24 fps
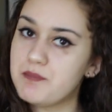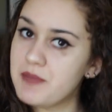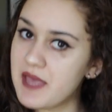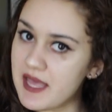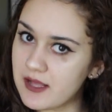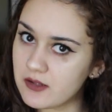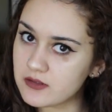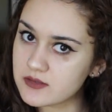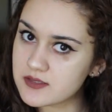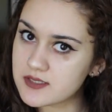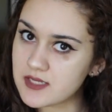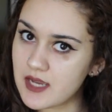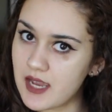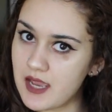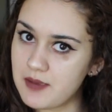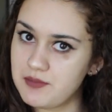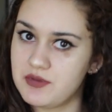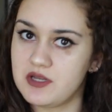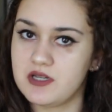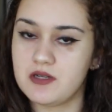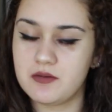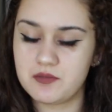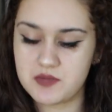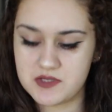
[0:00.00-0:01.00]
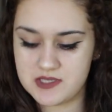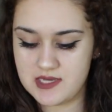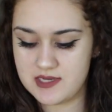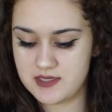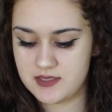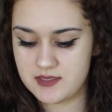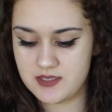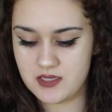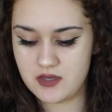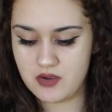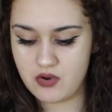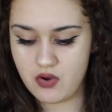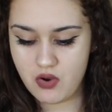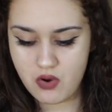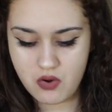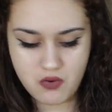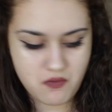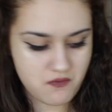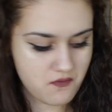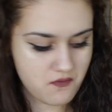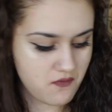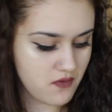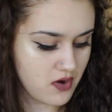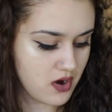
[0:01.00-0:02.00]
belt I've been obsessing
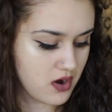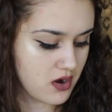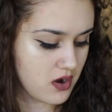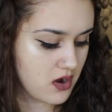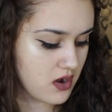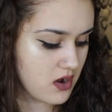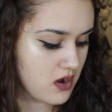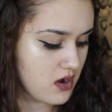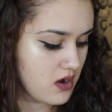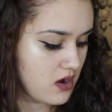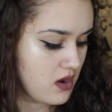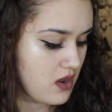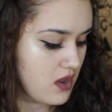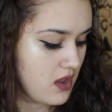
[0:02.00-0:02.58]
over.